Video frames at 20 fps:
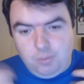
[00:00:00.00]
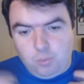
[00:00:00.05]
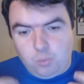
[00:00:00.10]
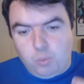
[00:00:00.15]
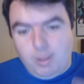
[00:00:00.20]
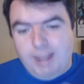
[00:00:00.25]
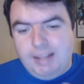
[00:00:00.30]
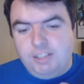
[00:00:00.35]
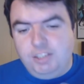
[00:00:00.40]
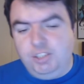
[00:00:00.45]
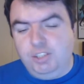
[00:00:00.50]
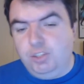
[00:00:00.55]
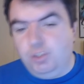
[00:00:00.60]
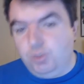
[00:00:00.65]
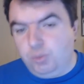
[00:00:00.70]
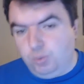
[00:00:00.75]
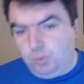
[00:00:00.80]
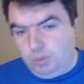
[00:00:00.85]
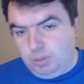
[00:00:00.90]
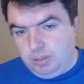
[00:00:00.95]
read to
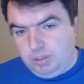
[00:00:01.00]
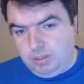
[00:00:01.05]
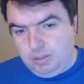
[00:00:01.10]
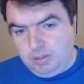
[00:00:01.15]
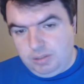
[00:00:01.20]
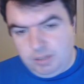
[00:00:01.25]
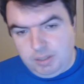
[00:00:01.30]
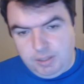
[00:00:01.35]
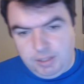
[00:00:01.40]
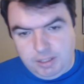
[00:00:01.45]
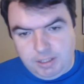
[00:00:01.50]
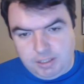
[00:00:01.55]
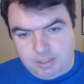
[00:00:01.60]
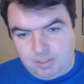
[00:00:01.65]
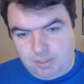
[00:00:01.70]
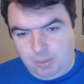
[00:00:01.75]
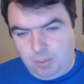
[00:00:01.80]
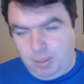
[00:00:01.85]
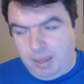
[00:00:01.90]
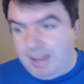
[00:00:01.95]
you than they
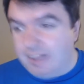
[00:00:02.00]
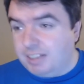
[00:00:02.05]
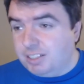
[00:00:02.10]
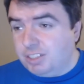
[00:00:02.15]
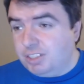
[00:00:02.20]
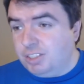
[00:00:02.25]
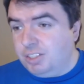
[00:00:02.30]
does on the page.